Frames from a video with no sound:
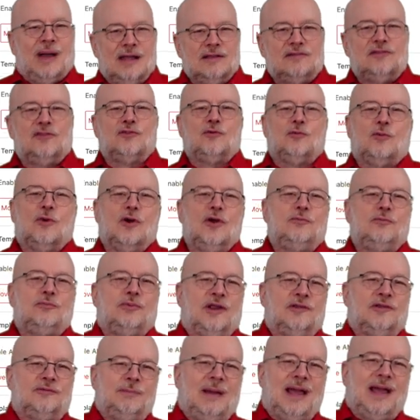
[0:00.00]
to the
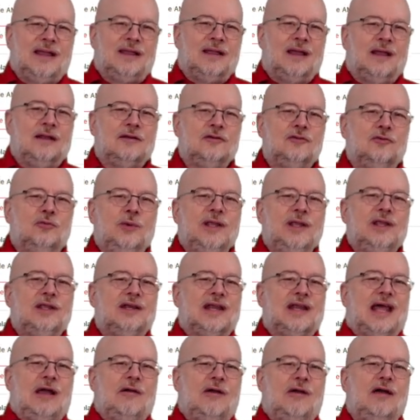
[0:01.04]
WordPress backend, we can
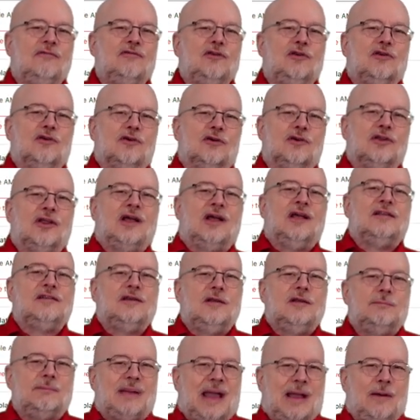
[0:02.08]
now have a look at an
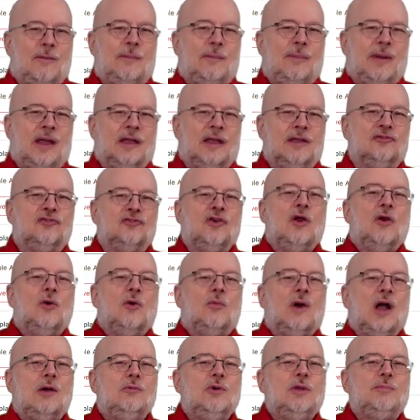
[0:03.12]
About page
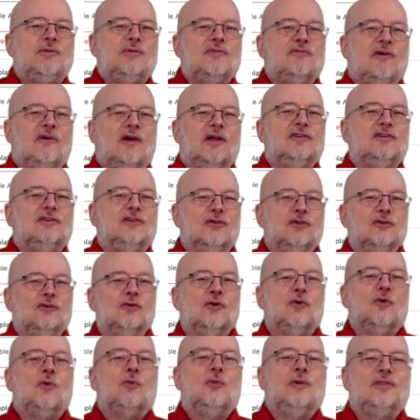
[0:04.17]
where we provide
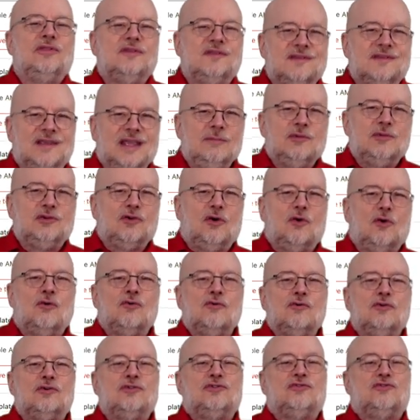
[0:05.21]
Google with the
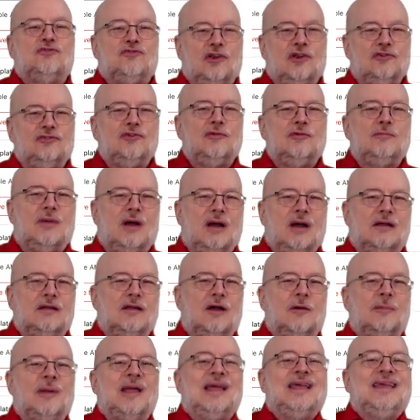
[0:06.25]
schema.org structured
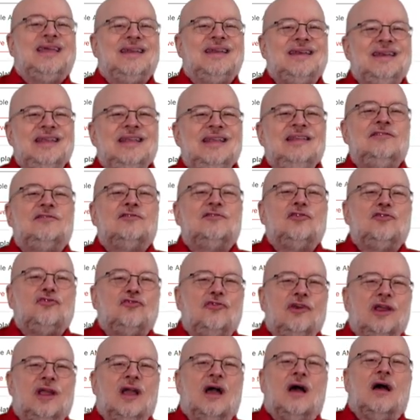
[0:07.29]
markup it needs to
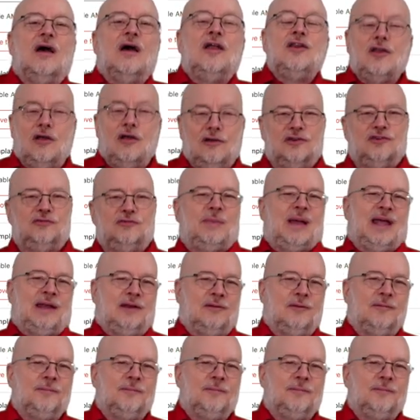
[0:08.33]
trigger a knowledge panel.